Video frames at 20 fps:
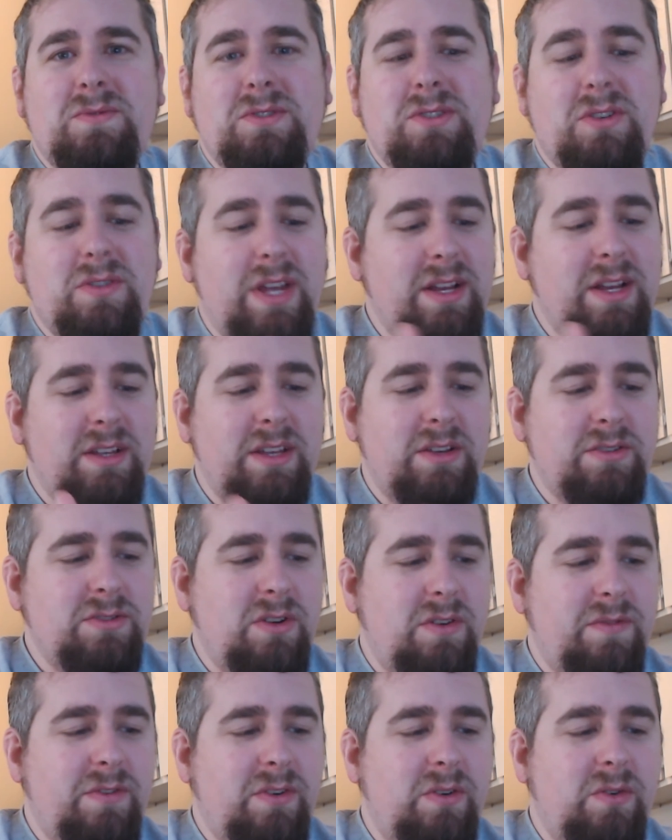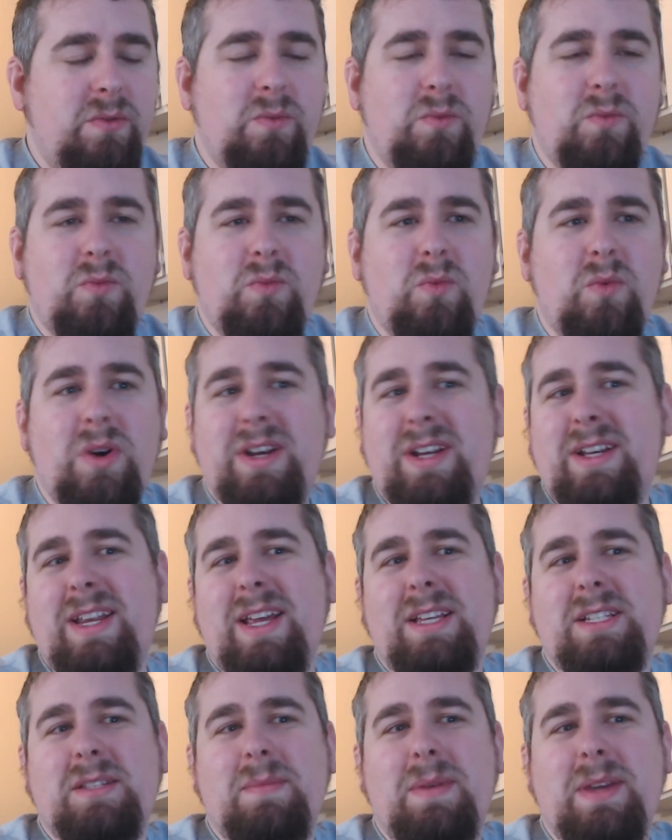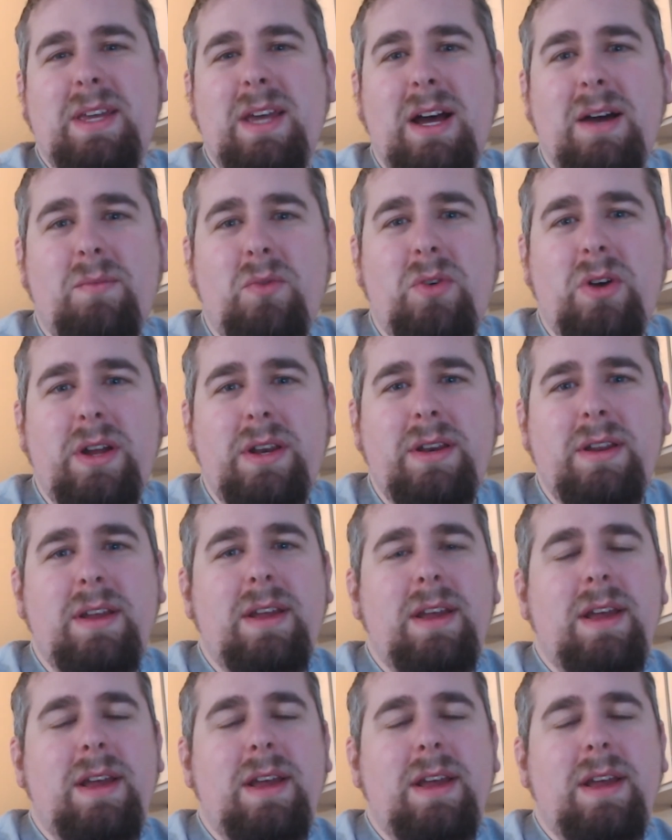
so that goes over what it takes to become one.